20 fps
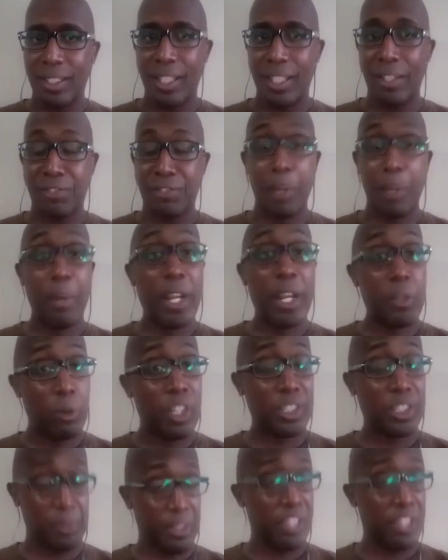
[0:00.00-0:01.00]
If somebody
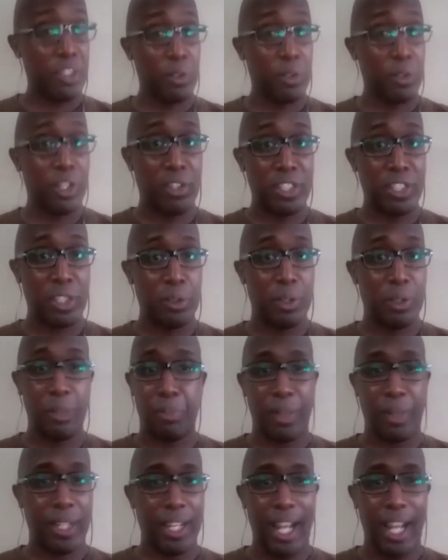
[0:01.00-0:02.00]
wants me to do it, I'll do it,
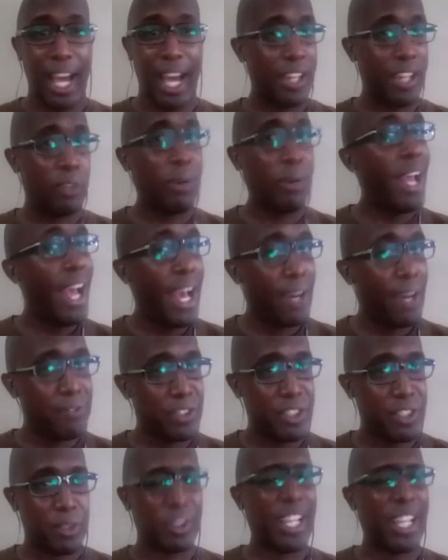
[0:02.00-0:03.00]
but I don't have
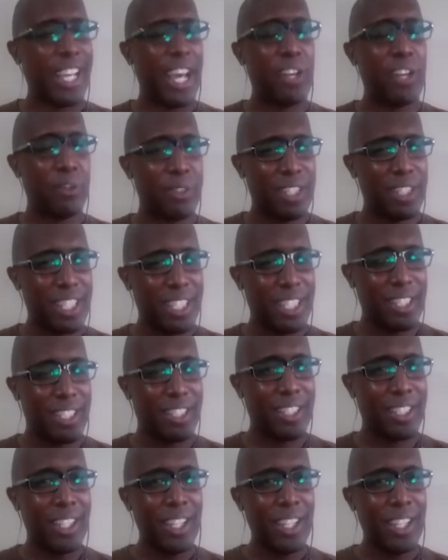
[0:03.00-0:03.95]
to do it. Like, I don't need it.